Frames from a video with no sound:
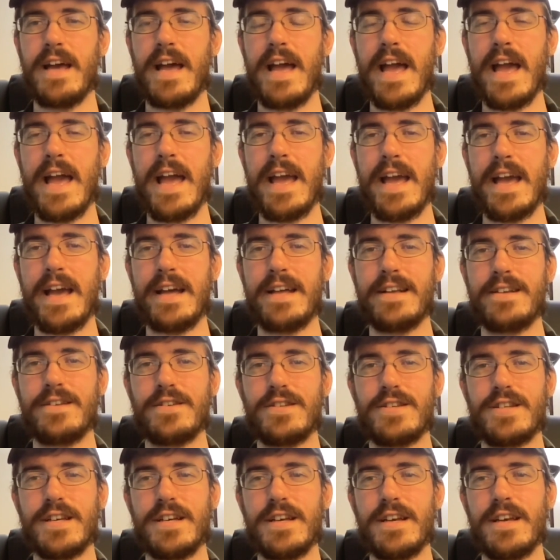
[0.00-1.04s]

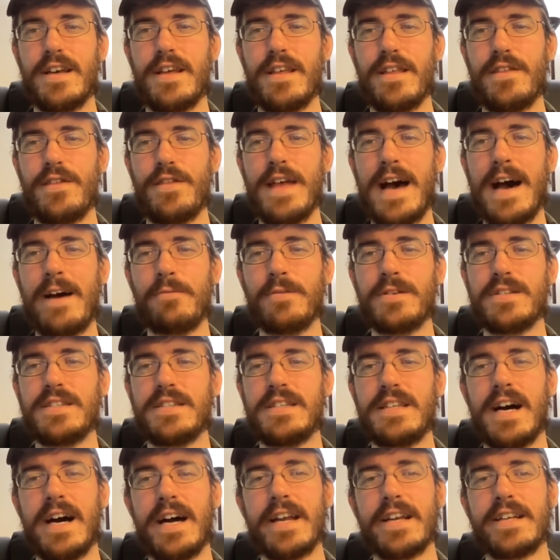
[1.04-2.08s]
and that was
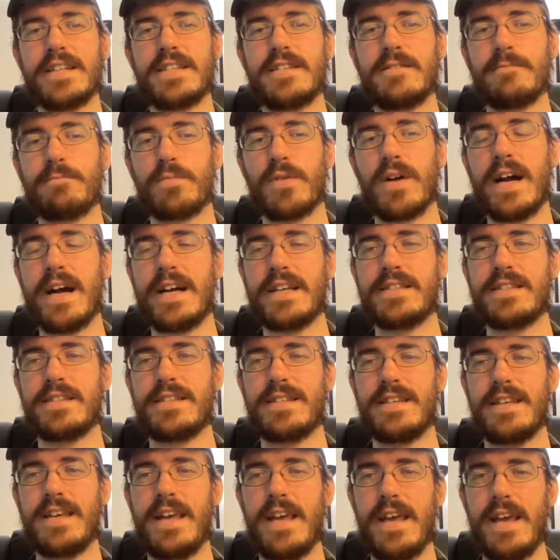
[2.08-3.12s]
not
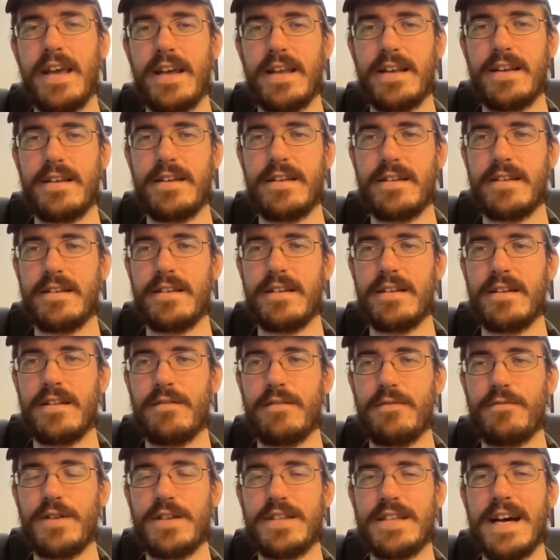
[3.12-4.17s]
expressed in
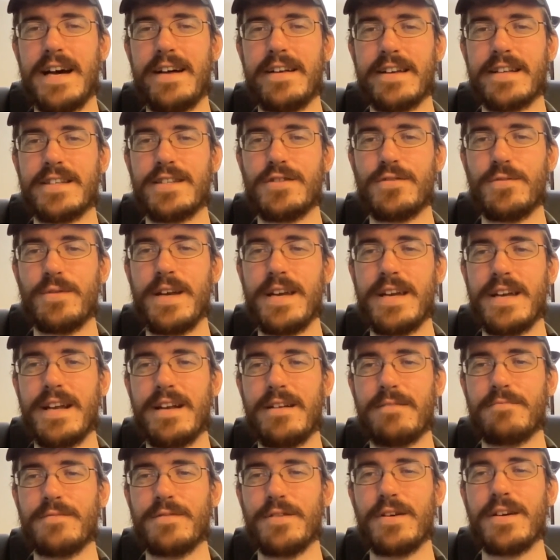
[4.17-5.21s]
Vitallik's tweet.
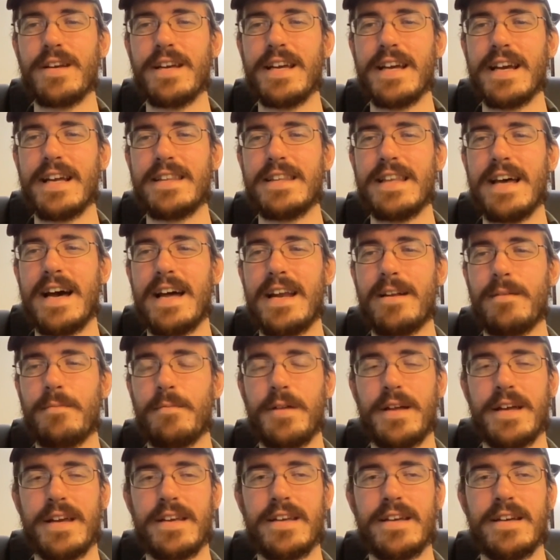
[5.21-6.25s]
And I'm looking at that, and
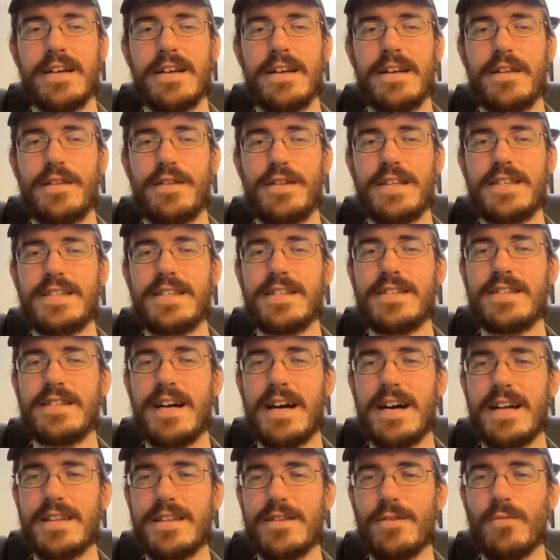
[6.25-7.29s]
I'm like, this is
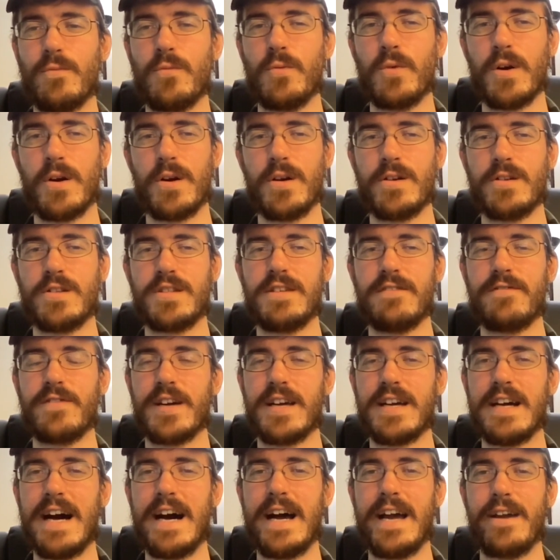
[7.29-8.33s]
not the words of
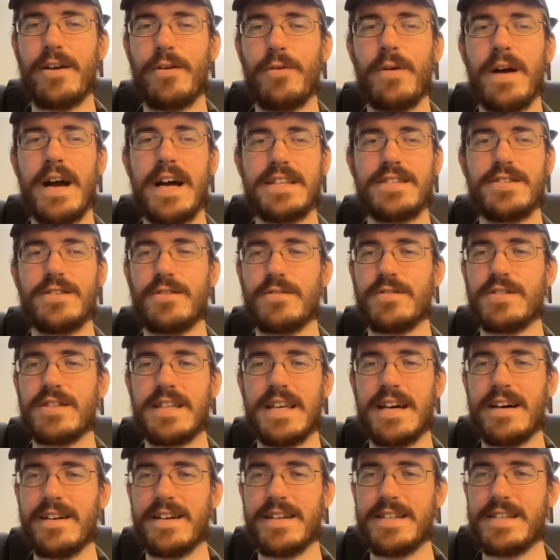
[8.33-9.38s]
a guy who has no
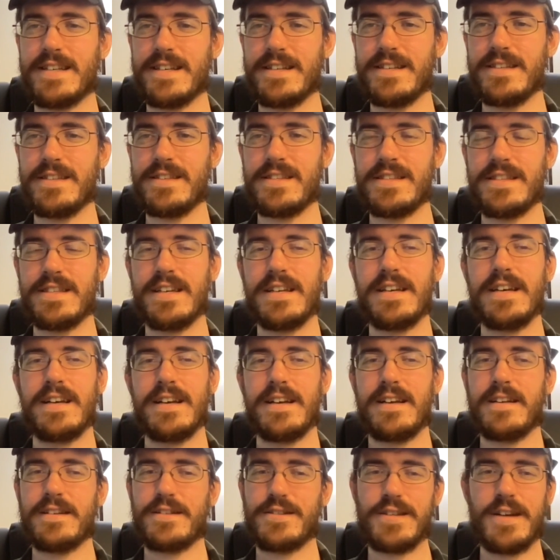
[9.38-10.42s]
skeletons.
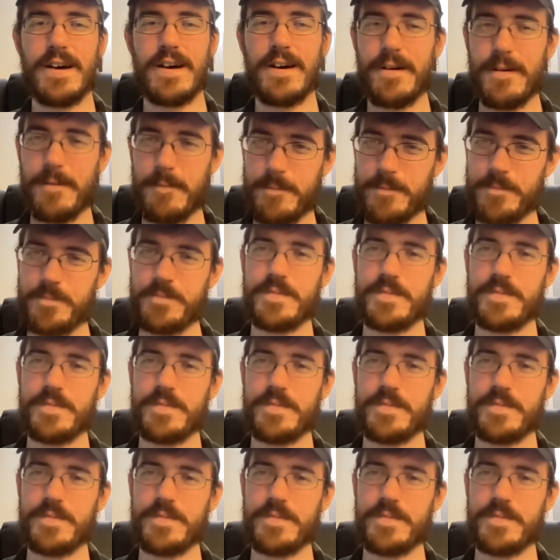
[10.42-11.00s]
So